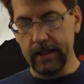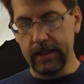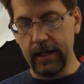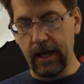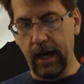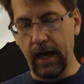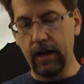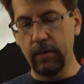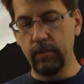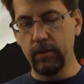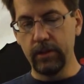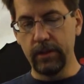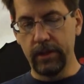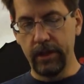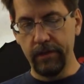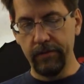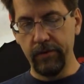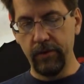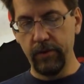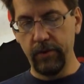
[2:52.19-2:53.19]
God will
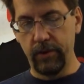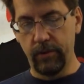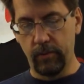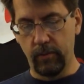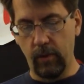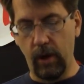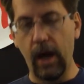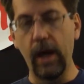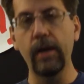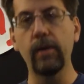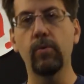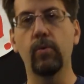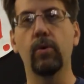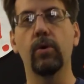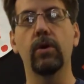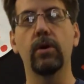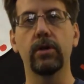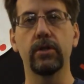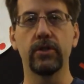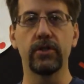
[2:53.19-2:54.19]
give you the right
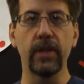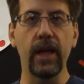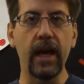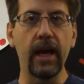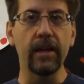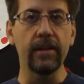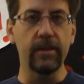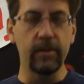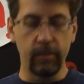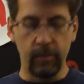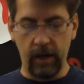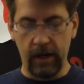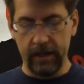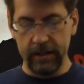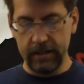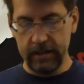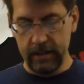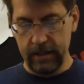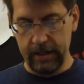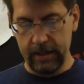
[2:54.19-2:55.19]
words at the
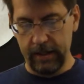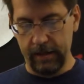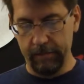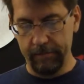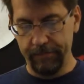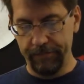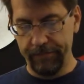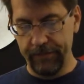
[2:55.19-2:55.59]
right time.